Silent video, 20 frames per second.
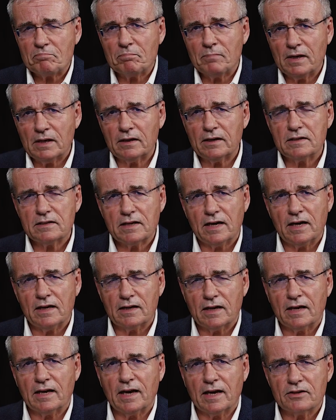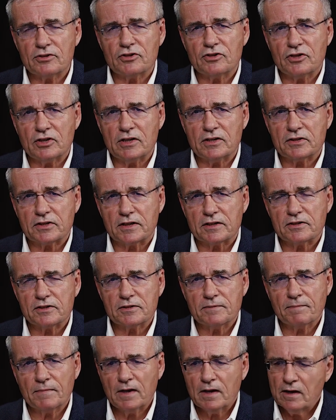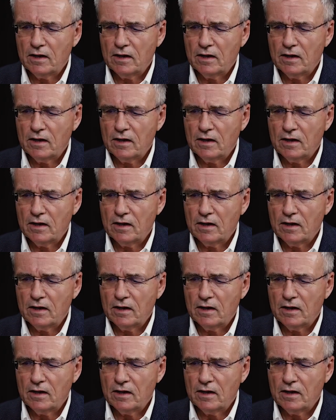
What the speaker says: militate against Jesus.